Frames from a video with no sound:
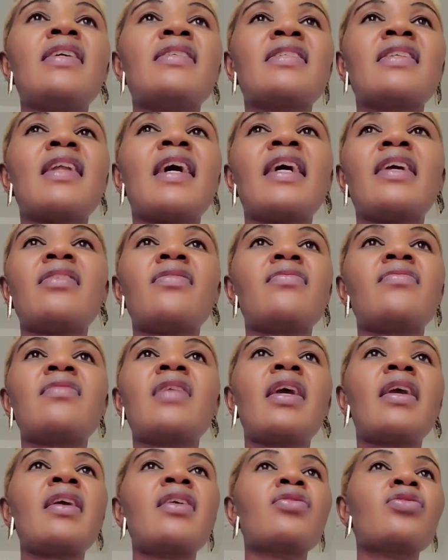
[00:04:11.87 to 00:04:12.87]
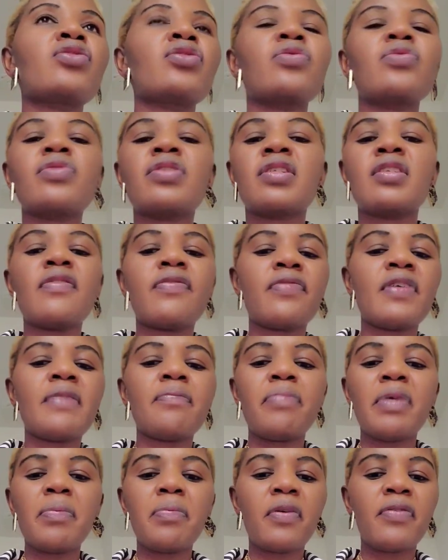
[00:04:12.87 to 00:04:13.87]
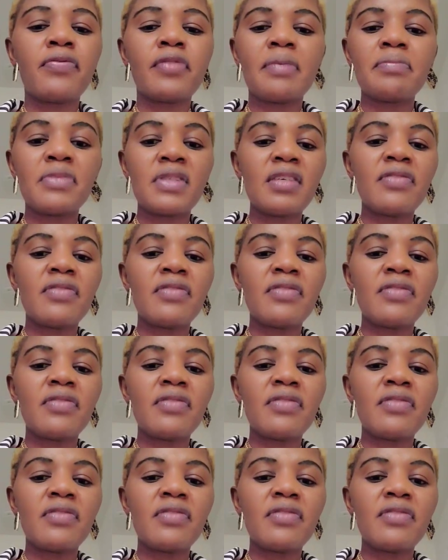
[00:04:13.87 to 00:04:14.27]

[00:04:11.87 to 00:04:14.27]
it's like taking two different people from